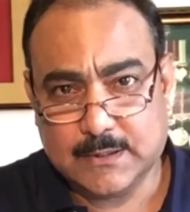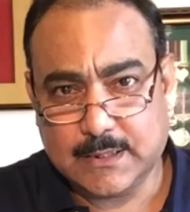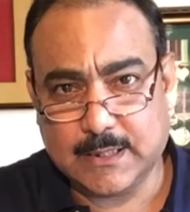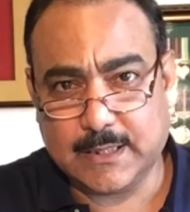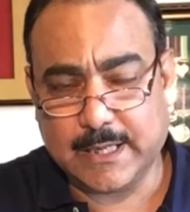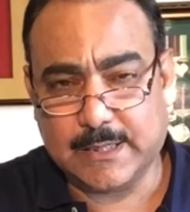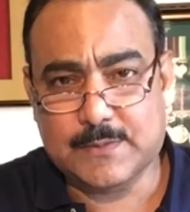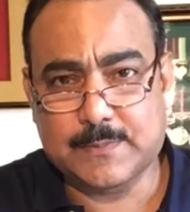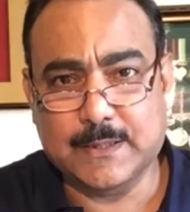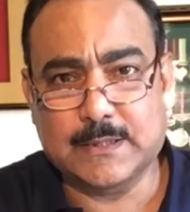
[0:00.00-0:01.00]
Adam
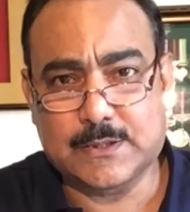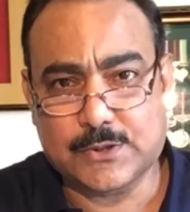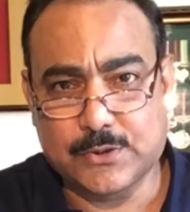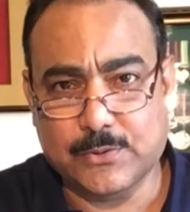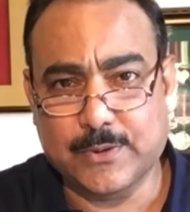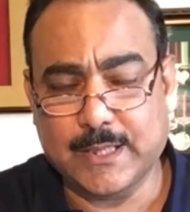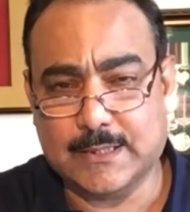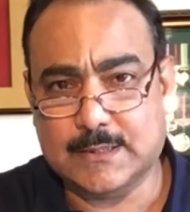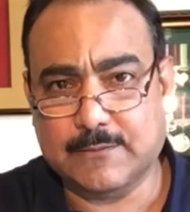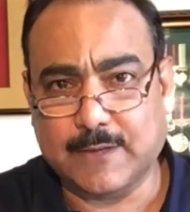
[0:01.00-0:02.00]
Smith is known as the